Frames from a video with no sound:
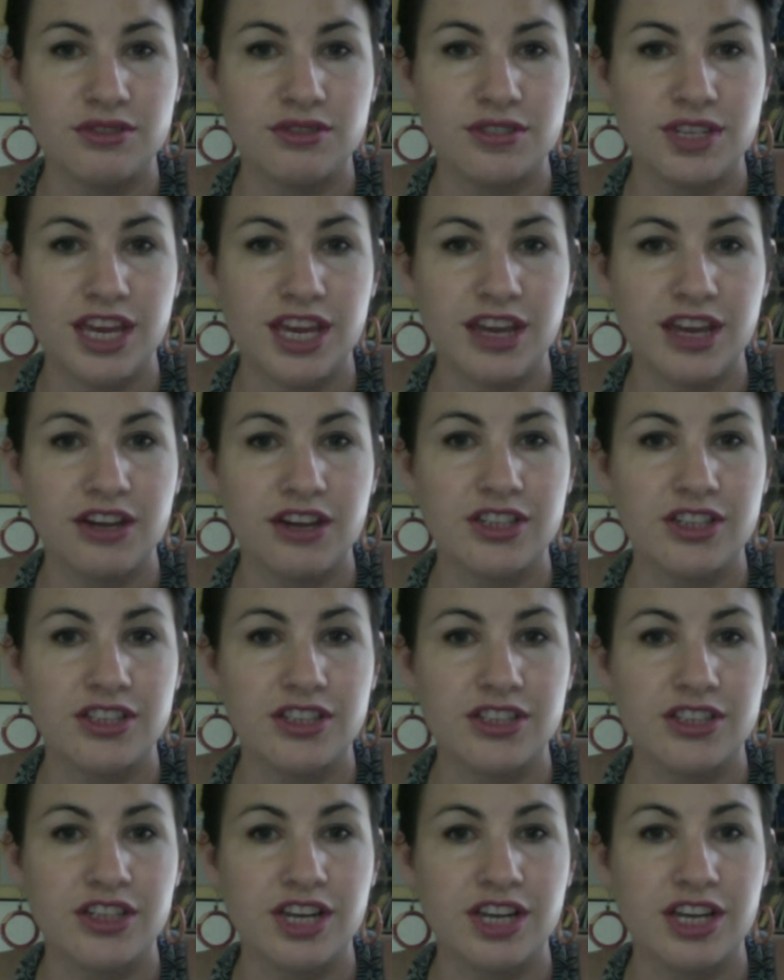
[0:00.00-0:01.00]
a
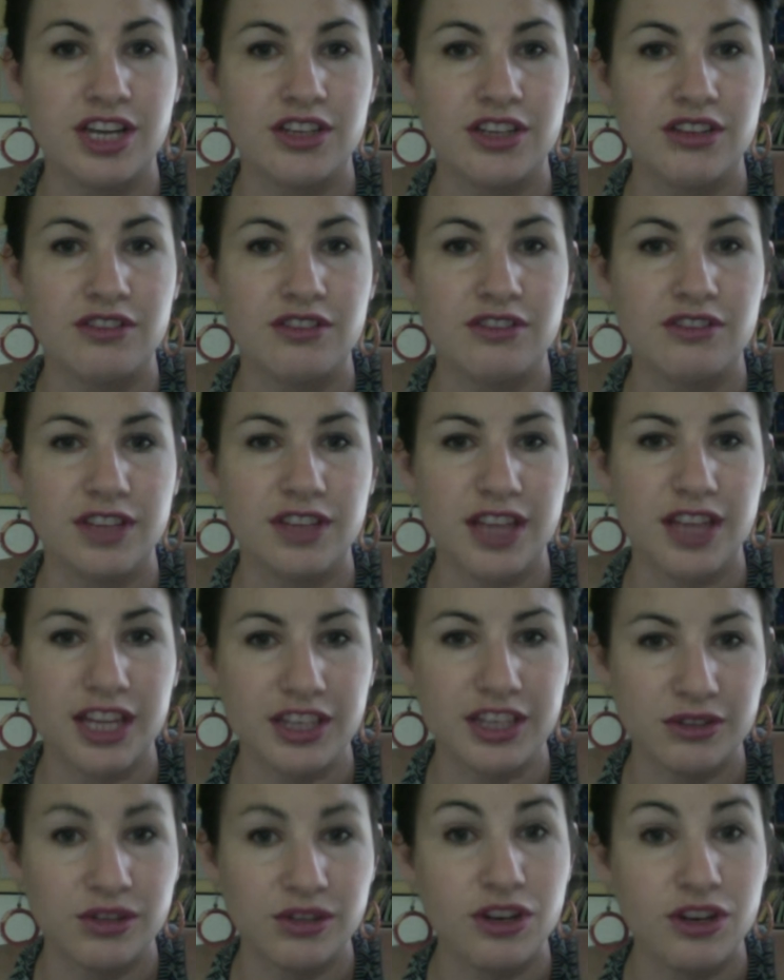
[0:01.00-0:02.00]
character, and you feel
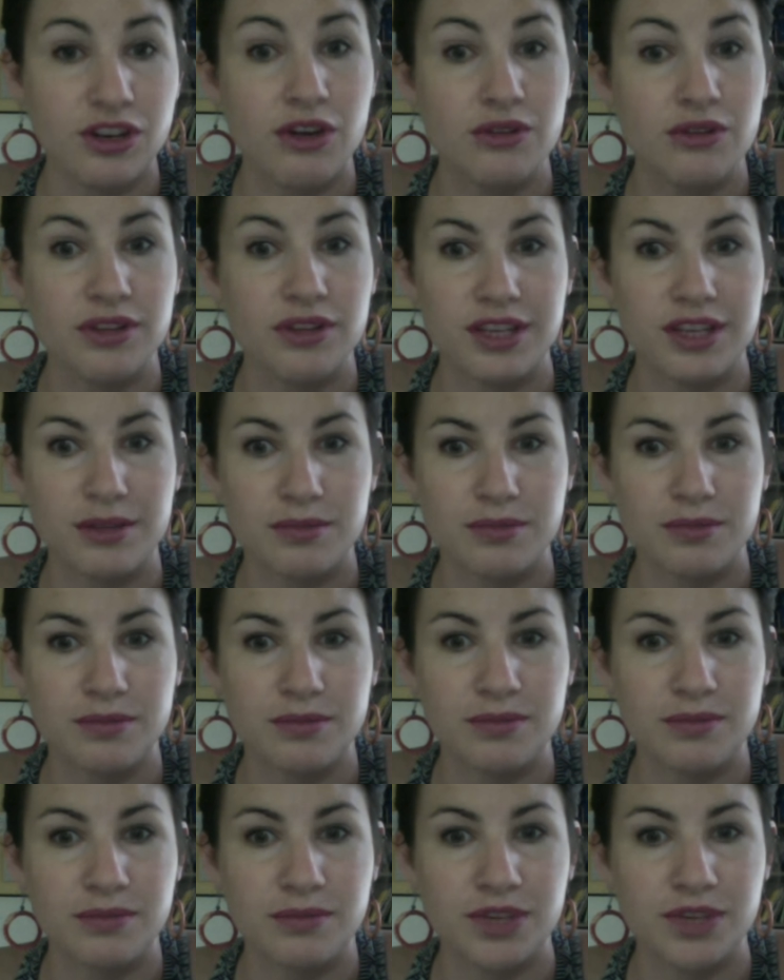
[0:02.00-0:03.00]
like you know them,
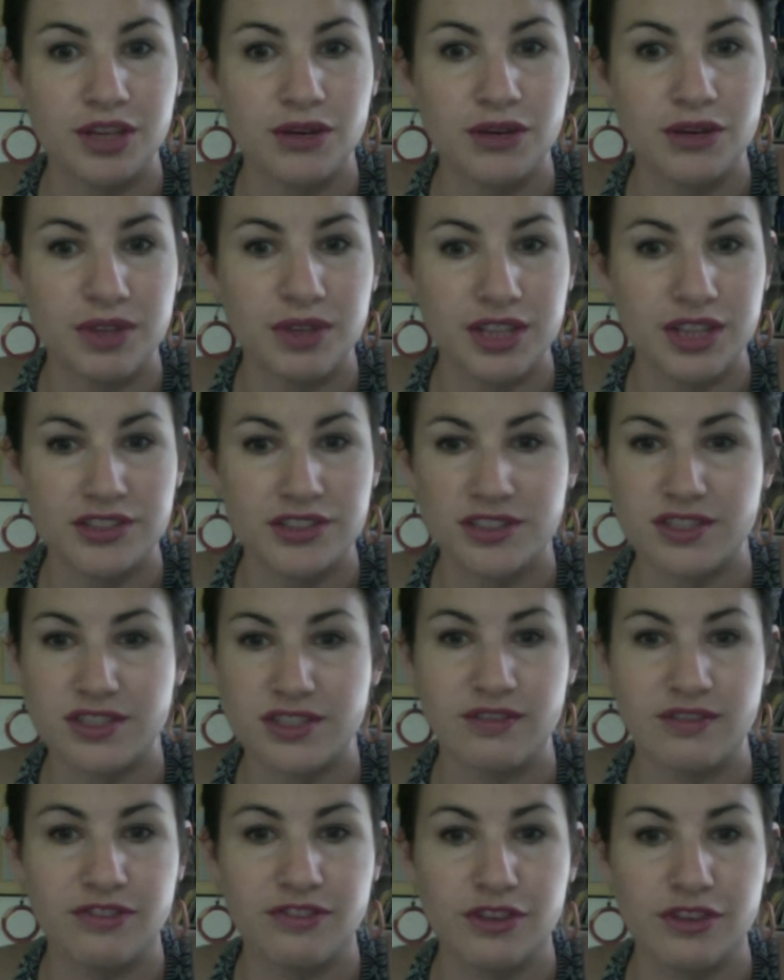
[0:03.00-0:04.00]
within just a few